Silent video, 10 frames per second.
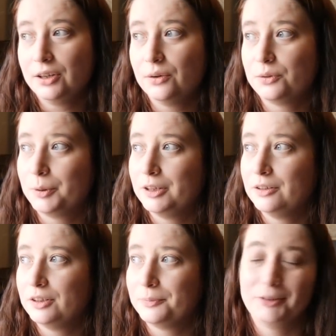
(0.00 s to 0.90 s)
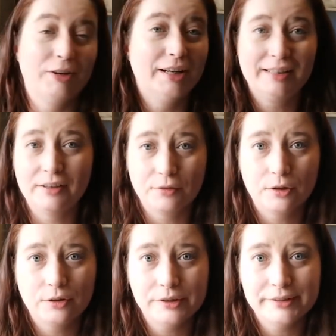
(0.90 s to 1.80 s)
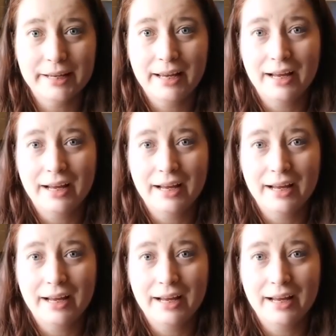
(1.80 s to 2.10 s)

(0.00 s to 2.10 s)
you know, it's been very difficult.